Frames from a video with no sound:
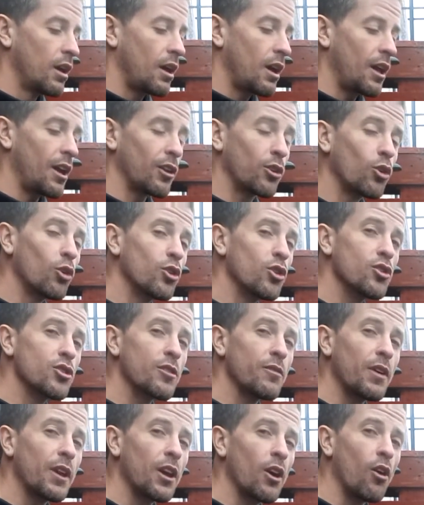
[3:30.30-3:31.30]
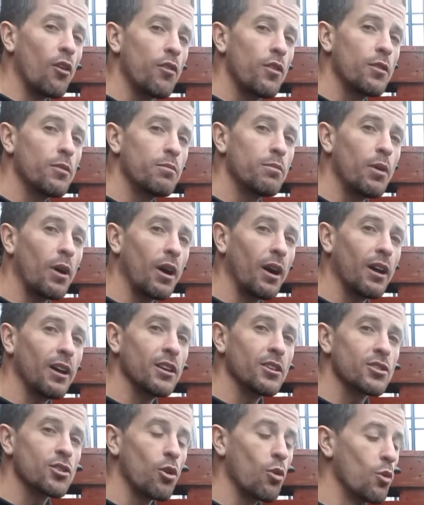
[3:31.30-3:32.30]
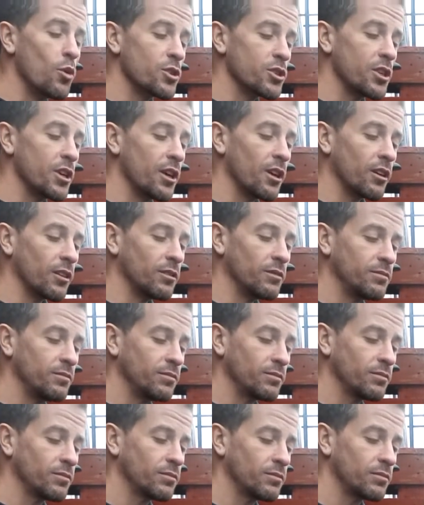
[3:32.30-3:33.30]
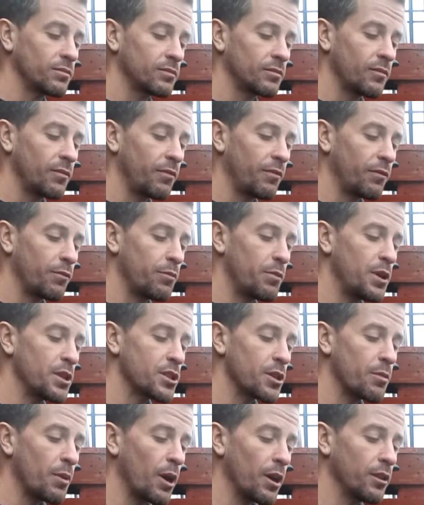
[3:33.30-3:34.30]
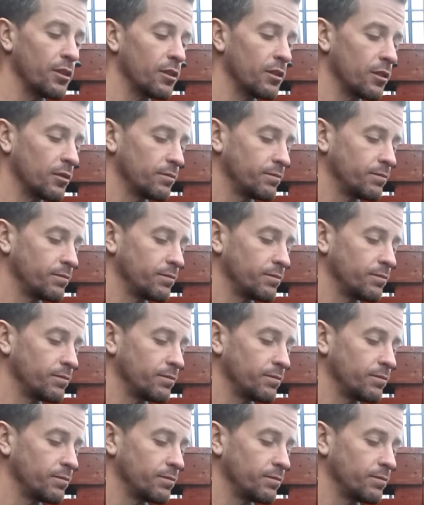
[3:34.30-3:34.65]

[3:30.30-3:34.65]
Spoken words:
I don't use it very often, but it's always there. Peace of mind.